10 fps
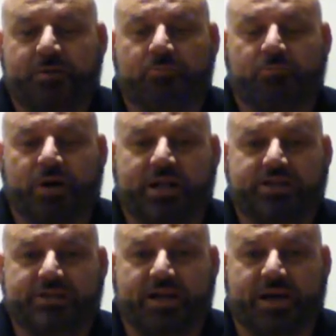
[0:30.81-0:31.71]

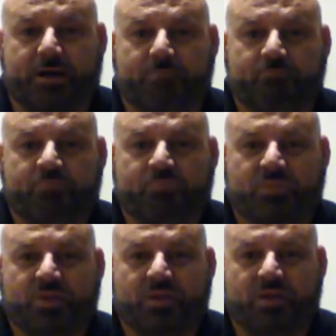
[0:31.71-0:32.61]
but
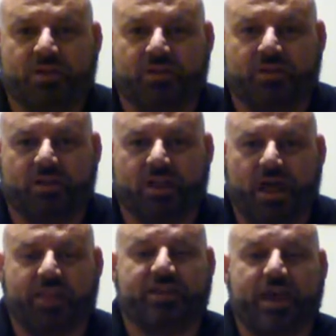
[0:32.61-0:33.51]
a
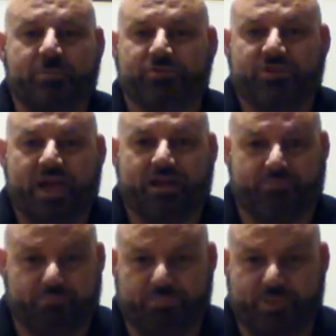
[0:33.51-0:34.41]
lot of the neighbors had
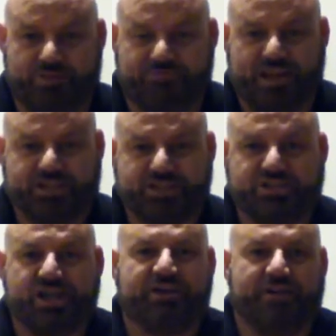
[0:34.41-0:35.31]
big fancy
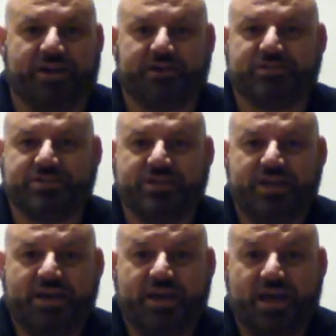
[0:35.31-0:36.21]
generators.
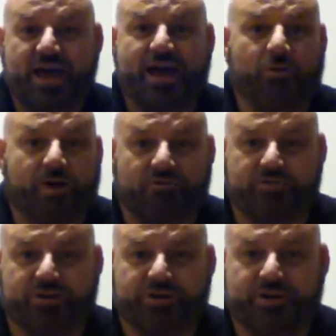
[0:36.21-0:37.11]

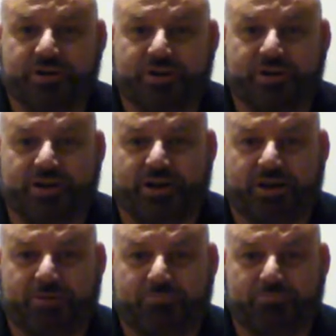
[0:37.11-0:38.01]
However,
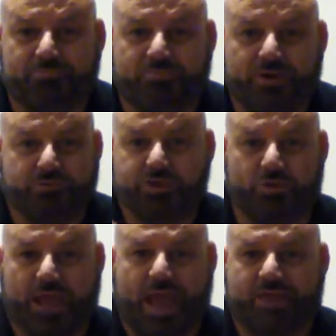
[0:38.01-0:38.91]
there was no
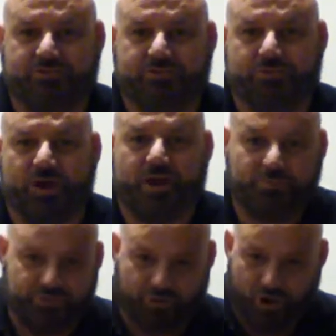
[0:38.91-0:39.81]
gas to run them.
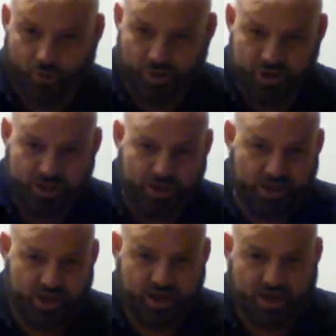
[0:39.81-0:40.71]
So
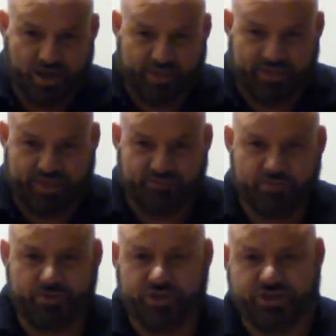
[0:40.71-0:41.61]
I think
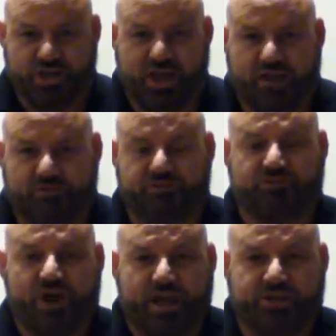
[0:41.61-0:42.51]
everybody should have a
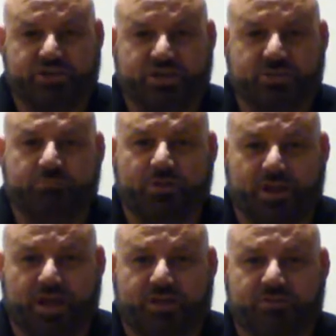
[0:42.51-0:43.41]
strategy in
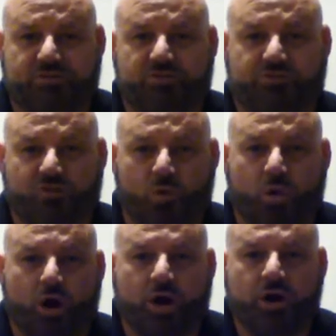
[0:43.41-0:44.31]
place
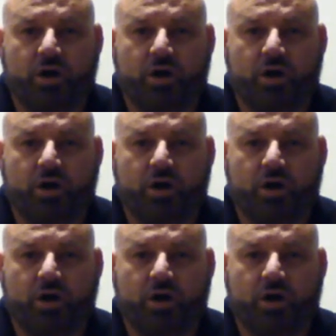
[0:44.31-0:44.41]
for